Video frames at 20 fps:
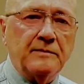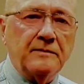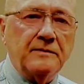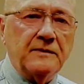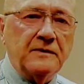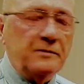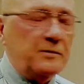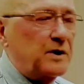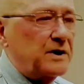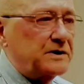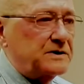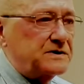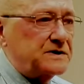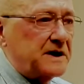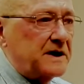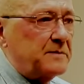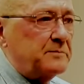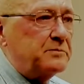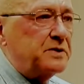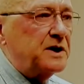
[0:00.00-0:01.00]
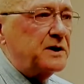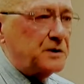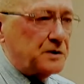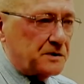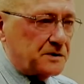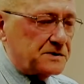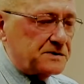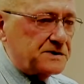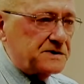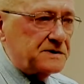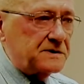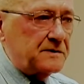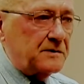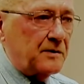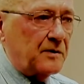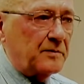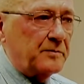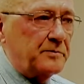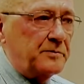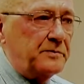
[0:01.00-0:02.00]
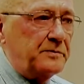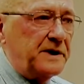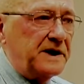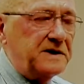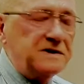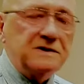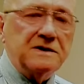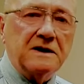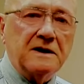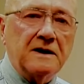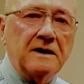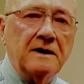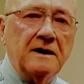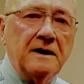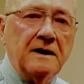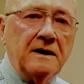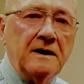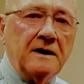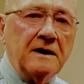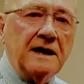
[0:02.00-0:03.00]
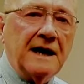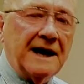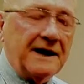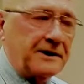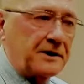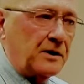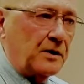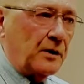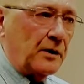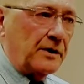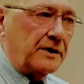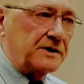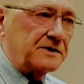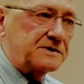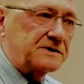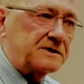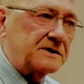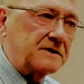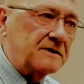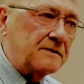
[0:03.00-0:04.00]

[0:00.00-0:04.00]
you might say pillars or basic categories